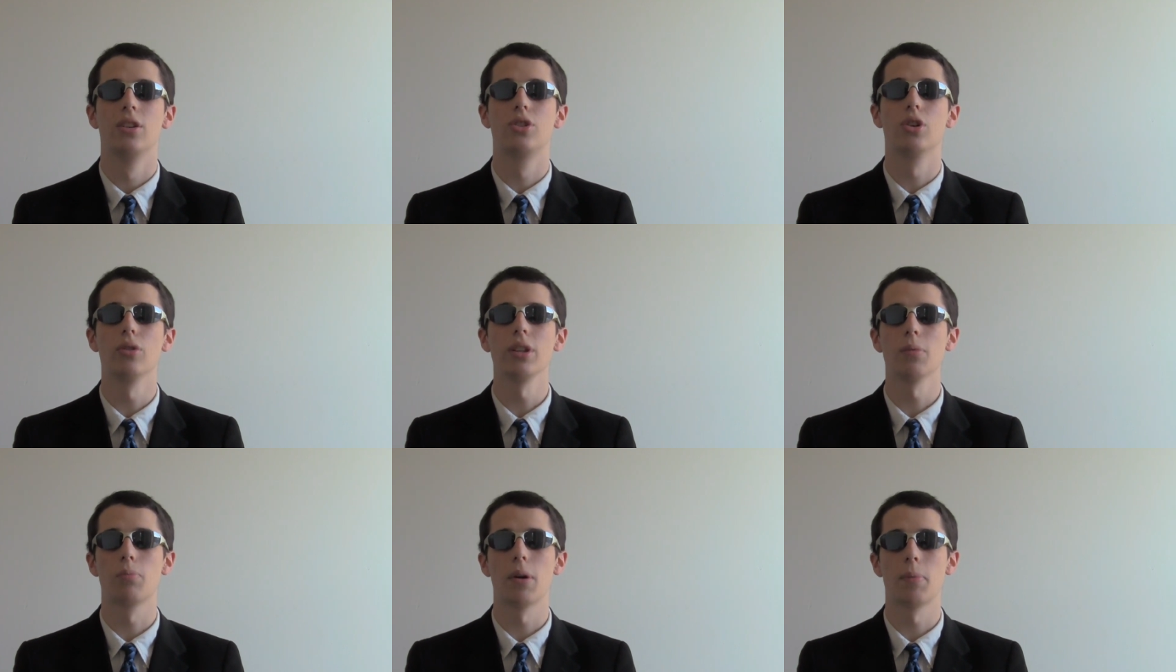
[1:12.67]
During
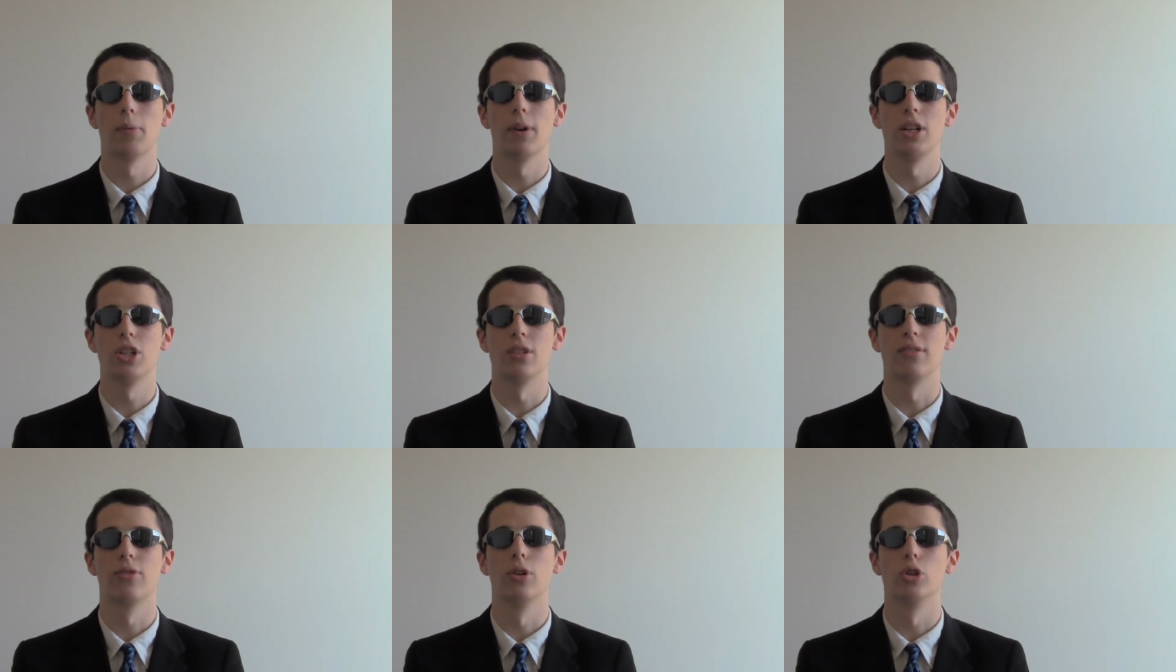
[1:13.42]
the
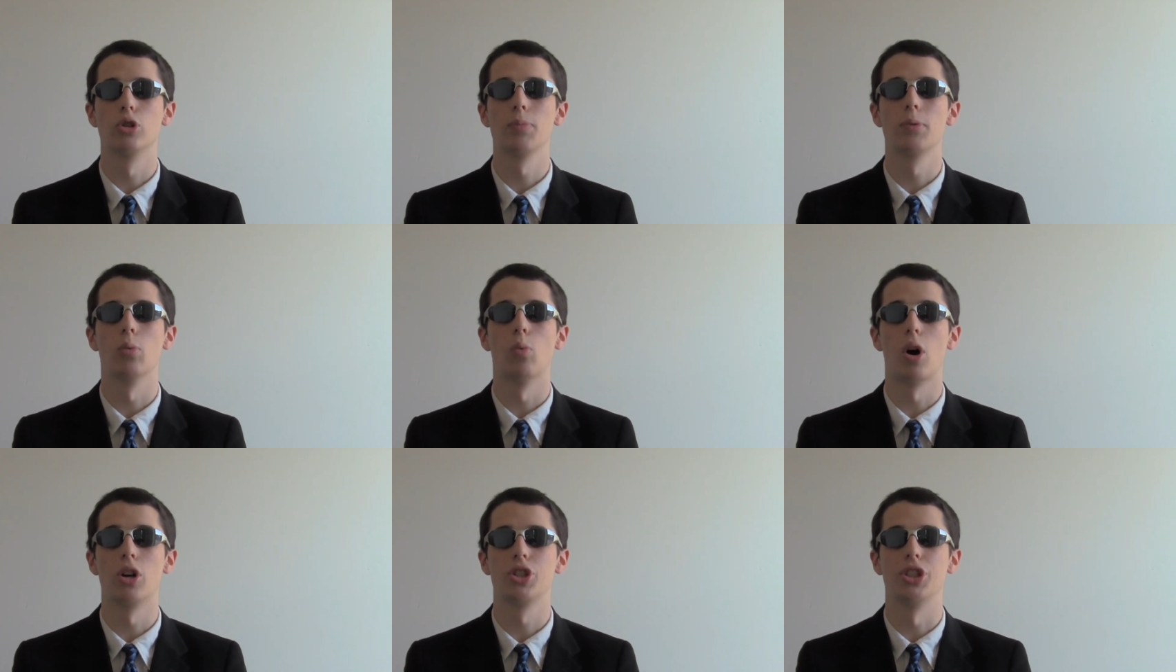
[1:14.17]
preparations for a trip to
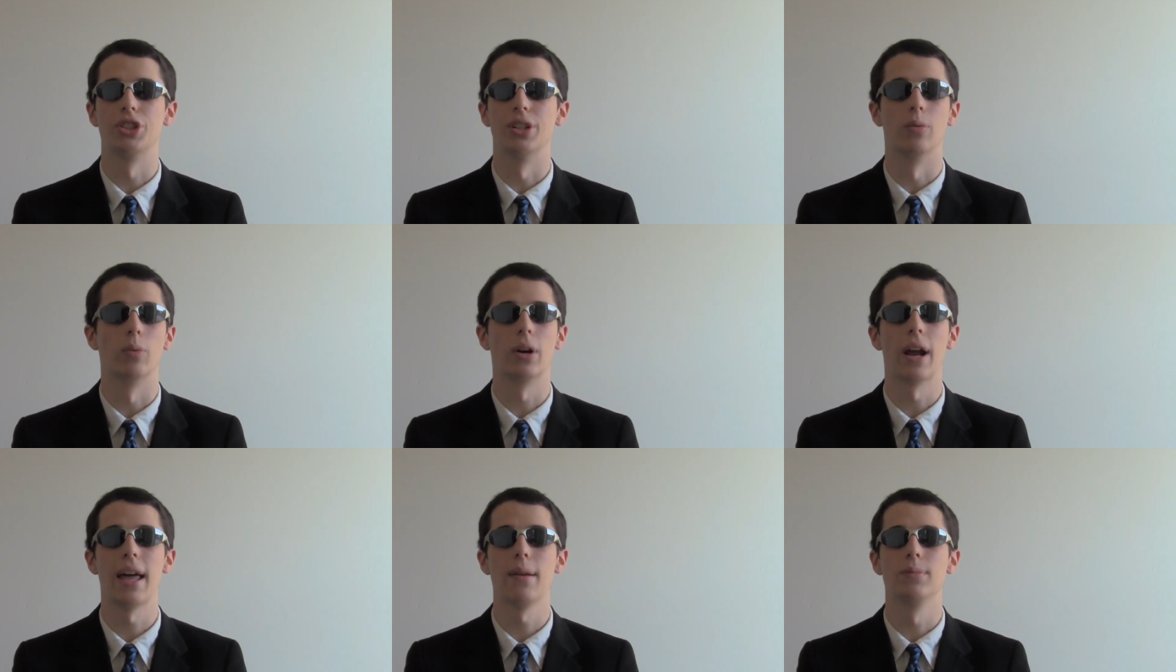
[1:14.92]
Washington,
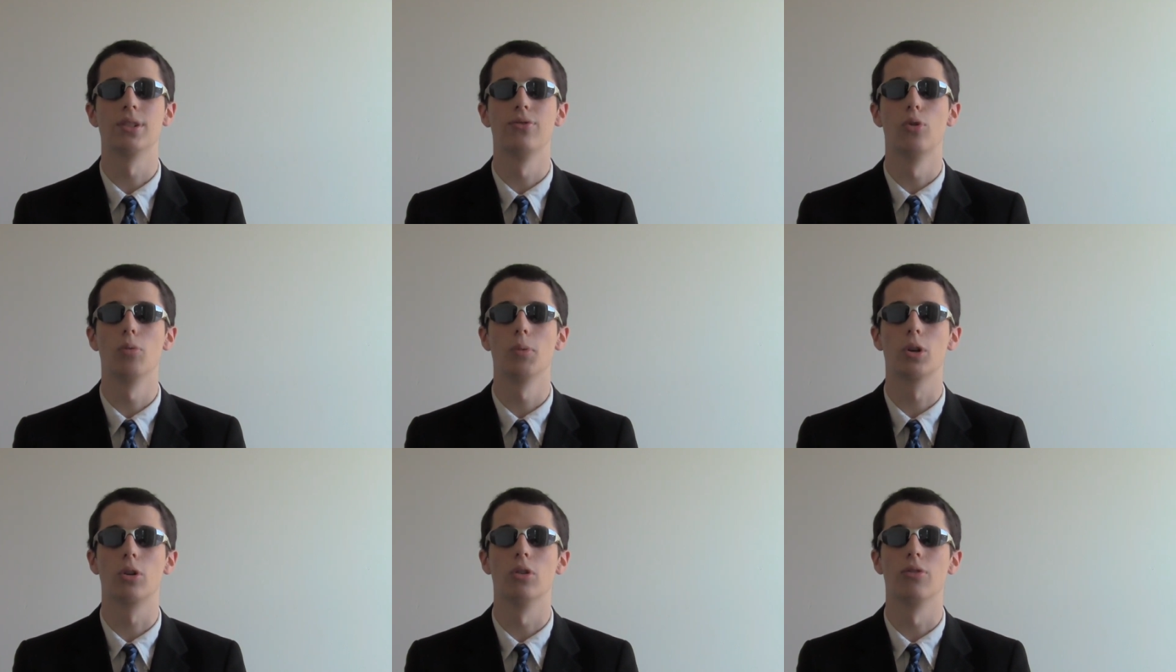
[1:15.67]
where Adam's
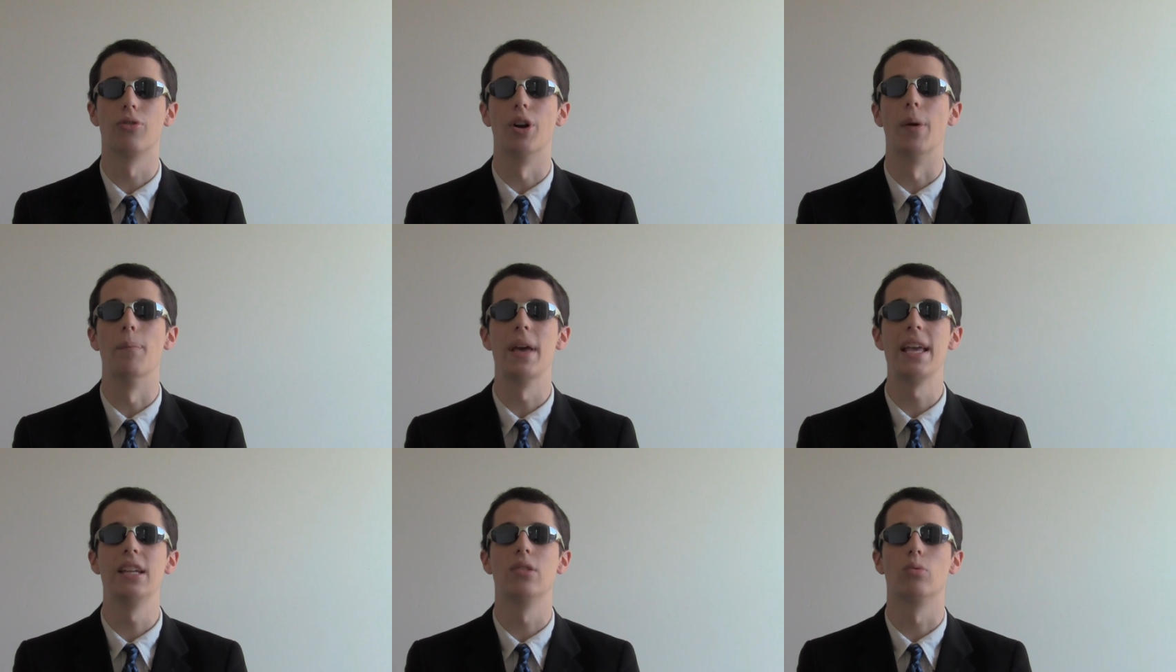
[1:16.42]
former girlfriend,
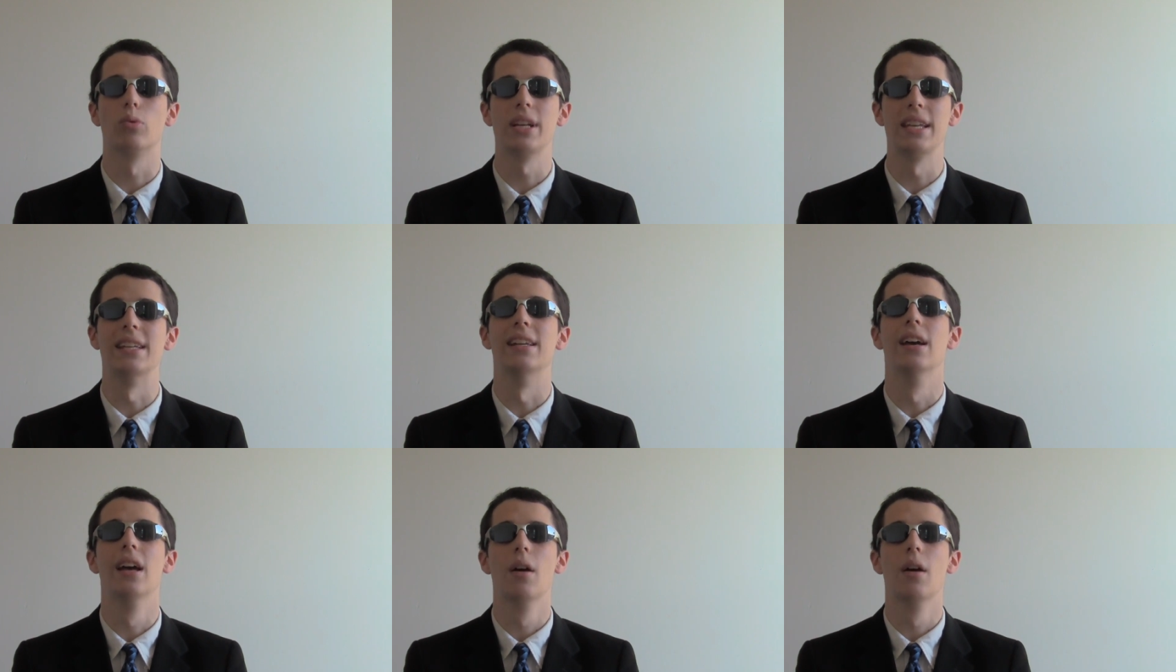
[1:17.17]
Megan Reed,